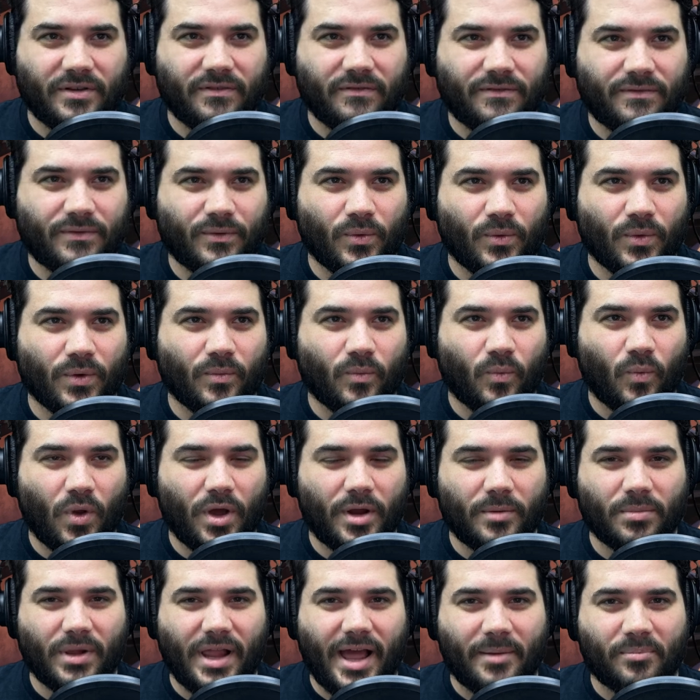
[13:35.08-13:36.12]
for 1
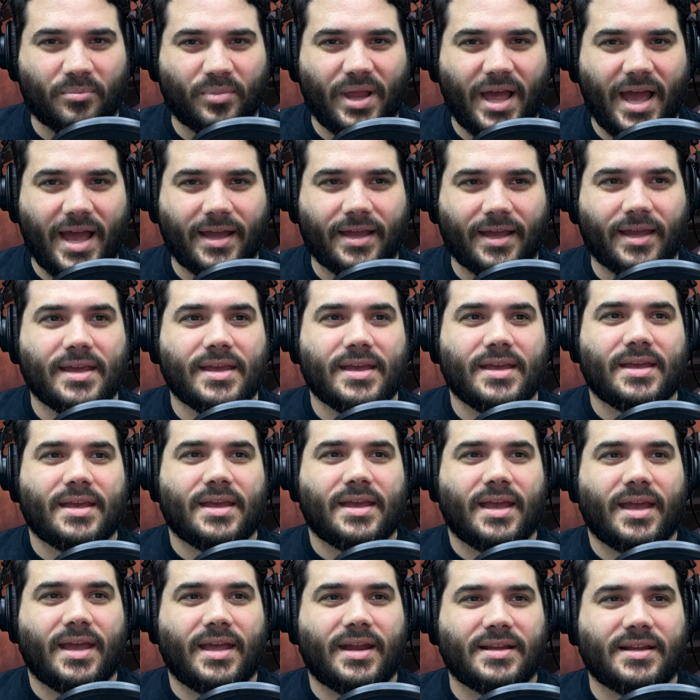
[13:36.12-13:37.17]
black black,
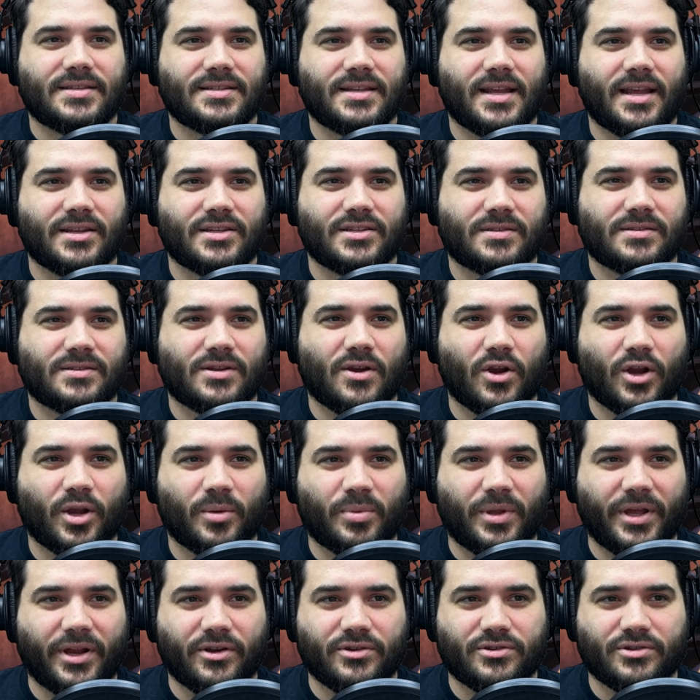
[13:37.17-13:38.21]
and it says target
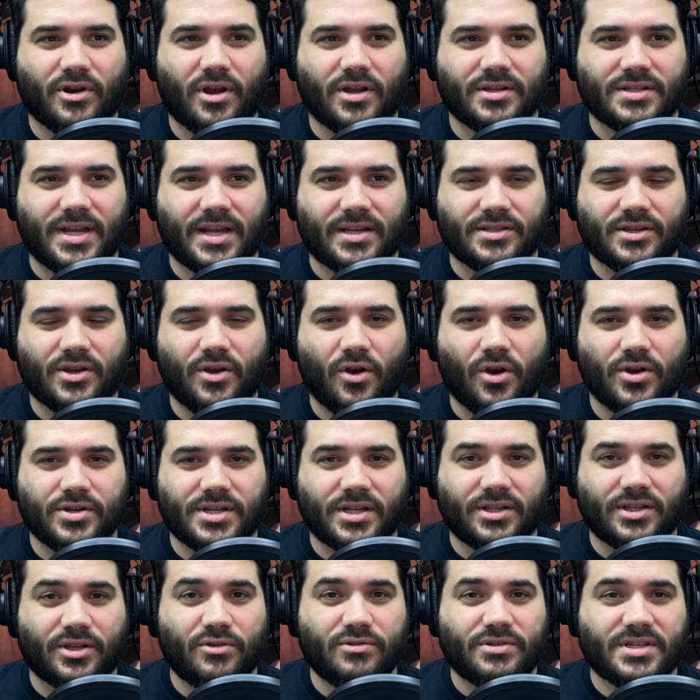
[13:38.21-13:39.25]
player draws X cards
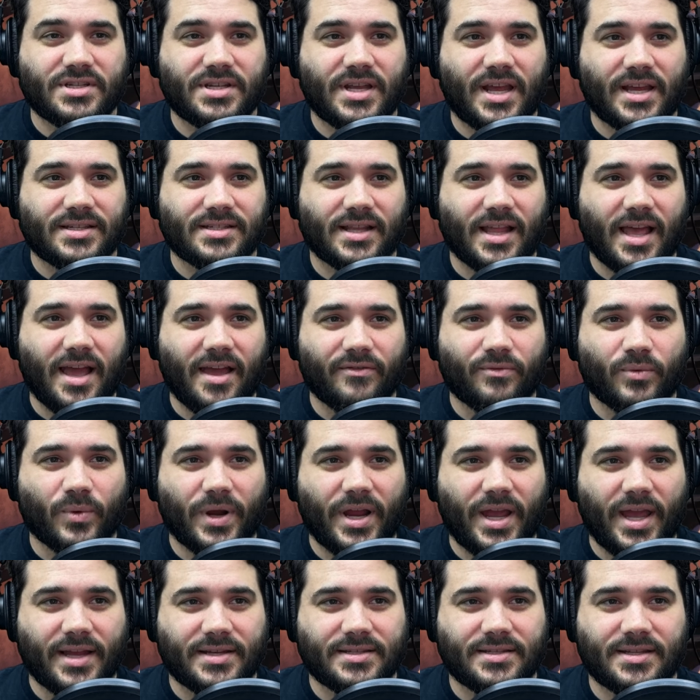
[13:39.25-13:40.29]
and loses X life, where
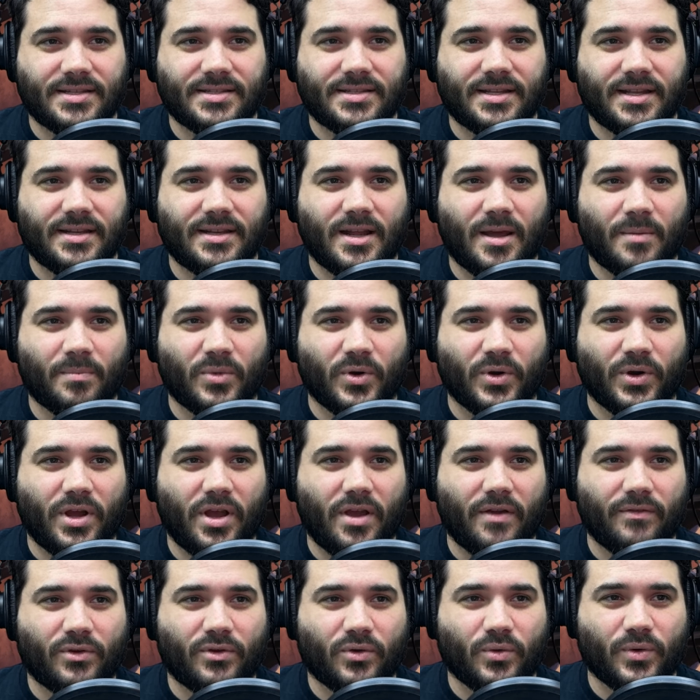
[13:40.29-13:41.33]
X is the number
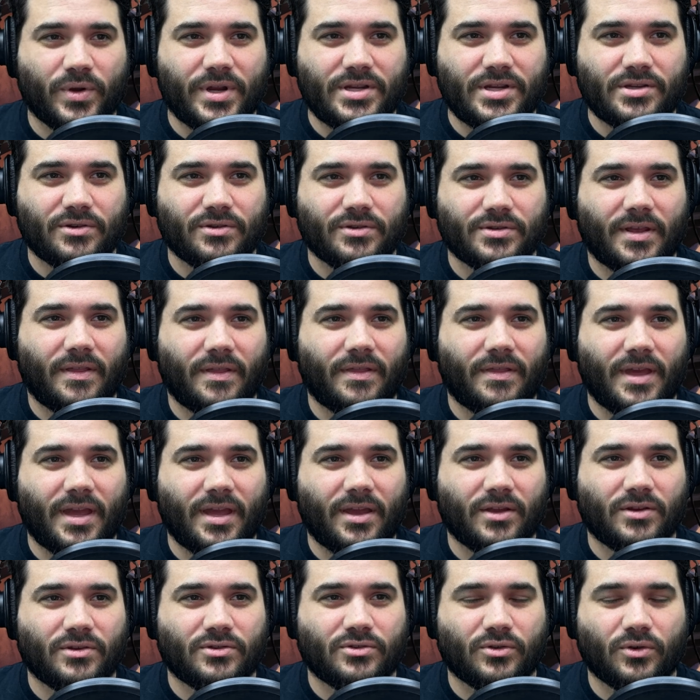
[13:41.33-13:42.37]
of creatures they
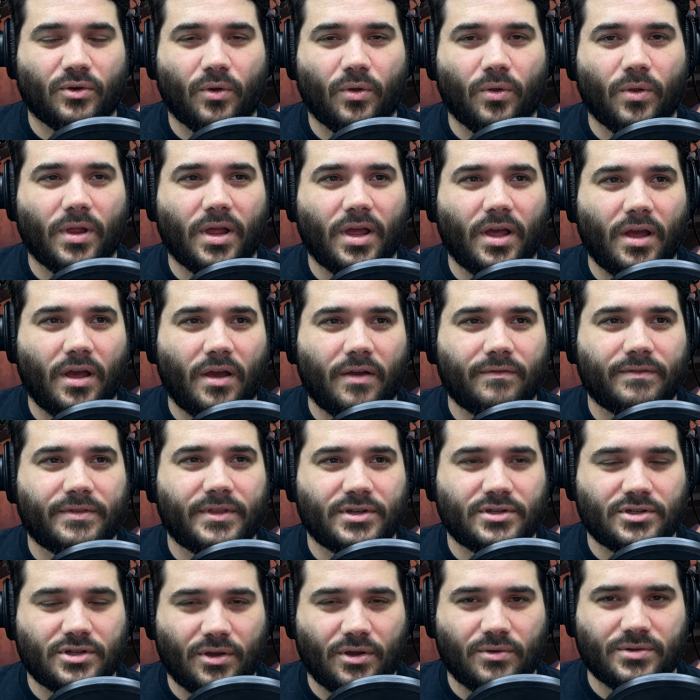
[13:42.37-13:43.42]
control of the
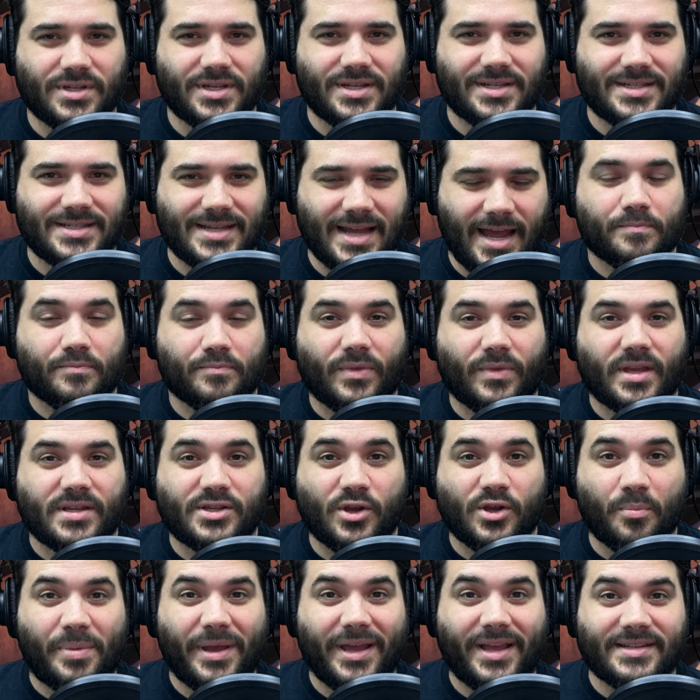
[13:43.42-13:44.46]
chosen type.
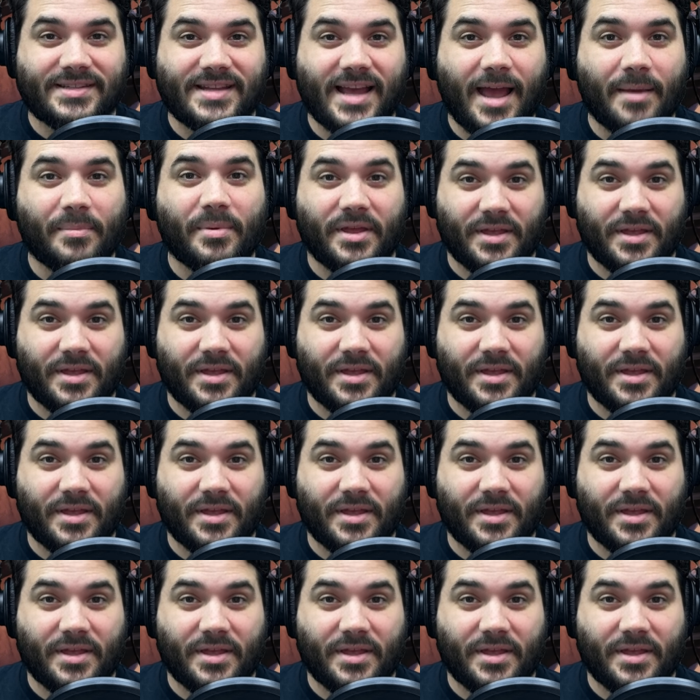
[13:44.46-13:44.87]
So pick a type,